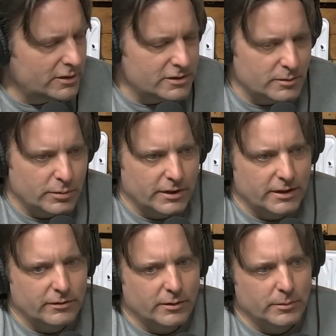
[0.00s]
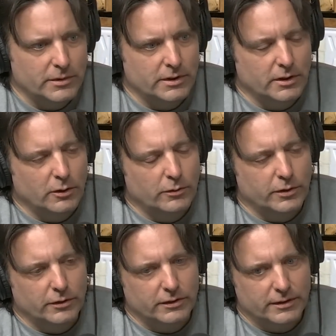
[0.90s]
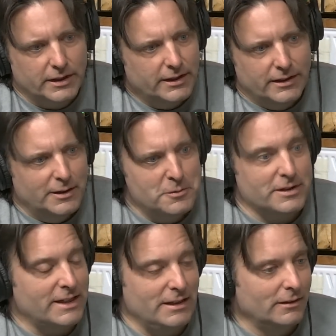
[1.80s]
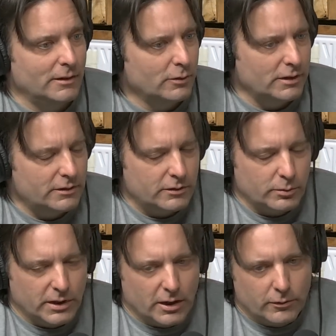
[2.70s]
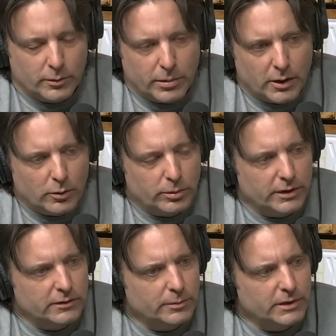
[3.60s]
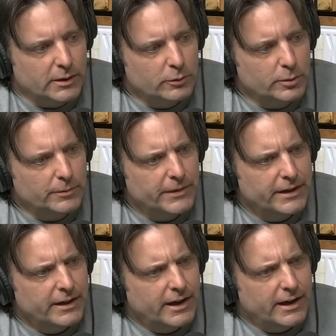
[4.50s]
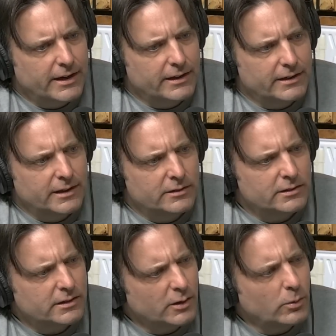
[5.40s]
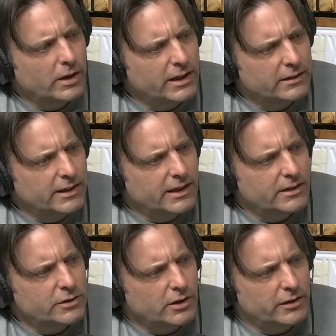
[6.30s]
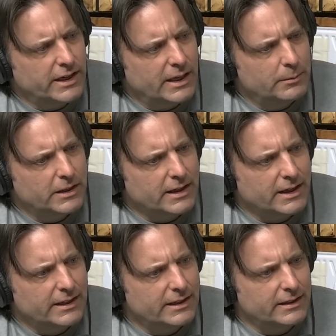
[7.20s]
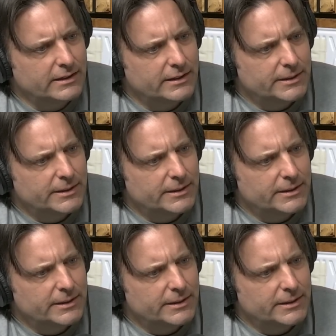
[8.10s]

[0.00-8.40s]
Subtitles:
used to play for the Gophers, and it was like he literally just went out for power play sometimes. But isn't there a way in the NHL game to kind of